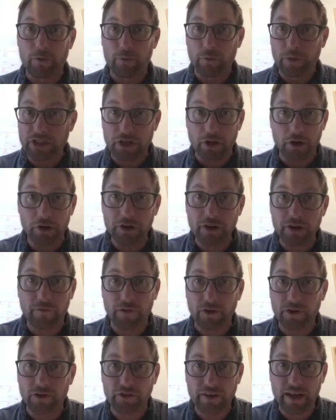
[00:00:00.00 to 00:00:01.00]
return the
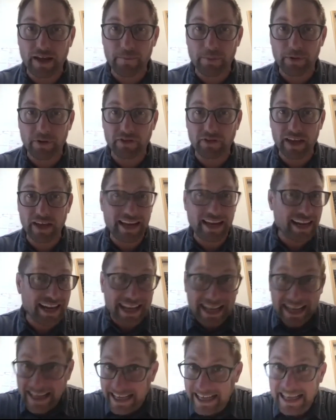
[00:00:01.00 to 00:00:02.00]
first 10%,
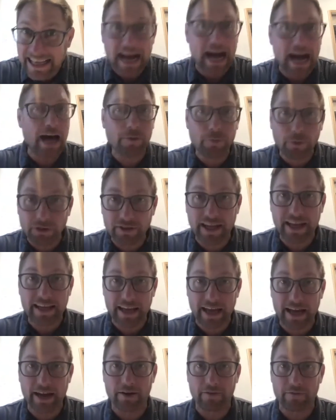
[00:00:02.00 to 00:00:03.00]
God will take
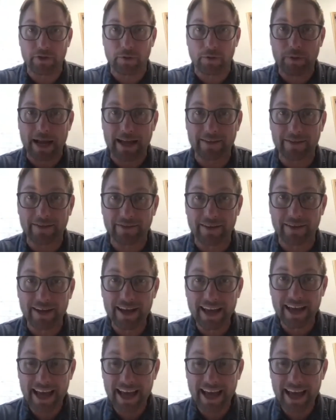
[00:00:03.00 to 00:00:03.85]
care of the rest.